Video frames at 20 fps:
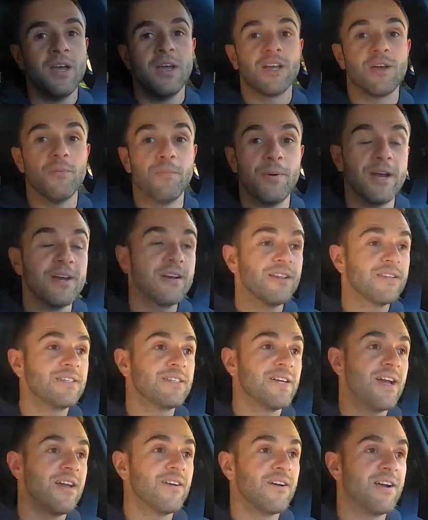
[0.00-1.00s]
Compared to the
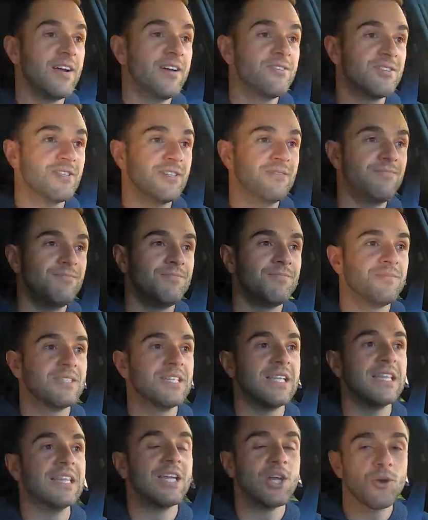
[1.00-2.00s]
standard engine,
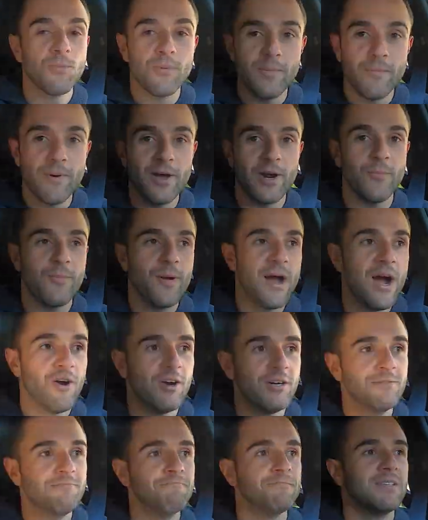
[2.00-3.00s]
a little bit better
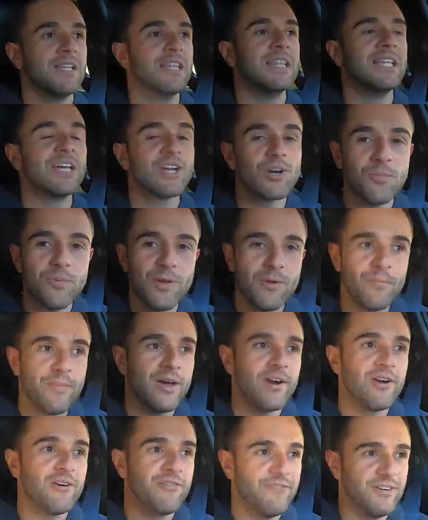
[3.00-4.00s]
power, a little bit
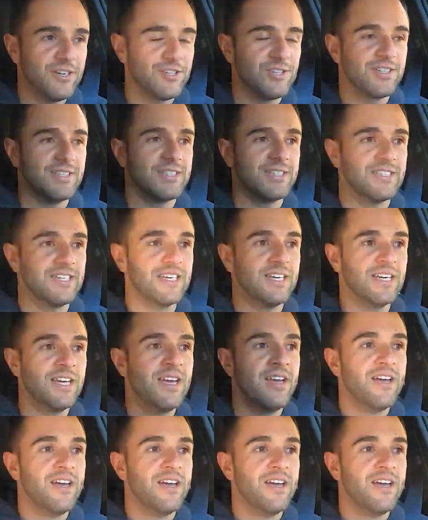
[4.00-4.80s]
better efficiency,